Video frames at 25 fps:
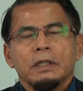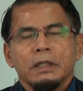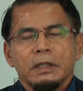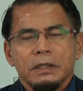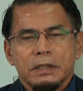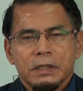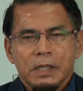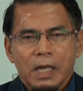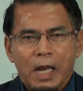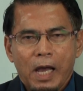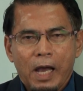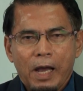
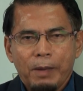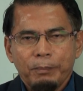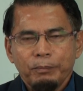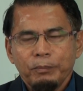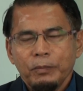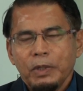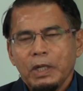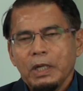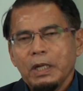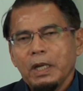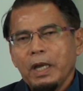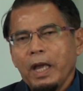
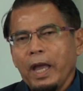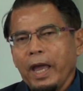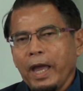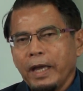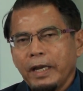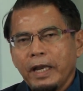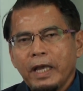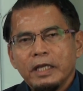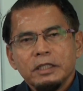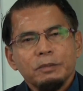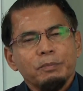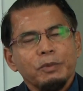Islam
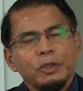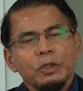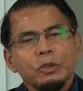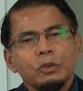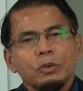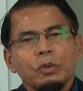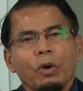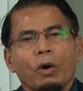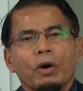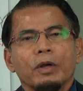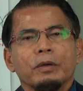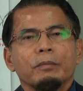and has been
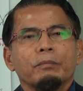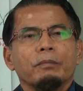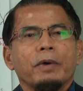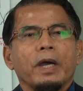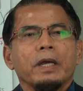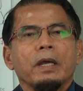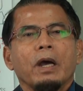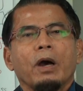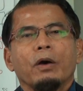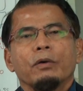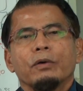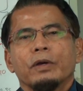taught
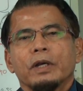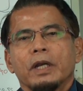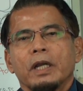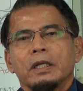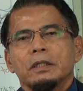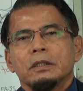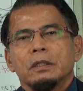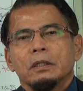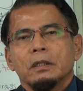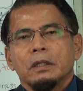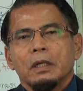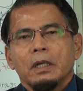by our
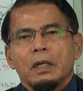great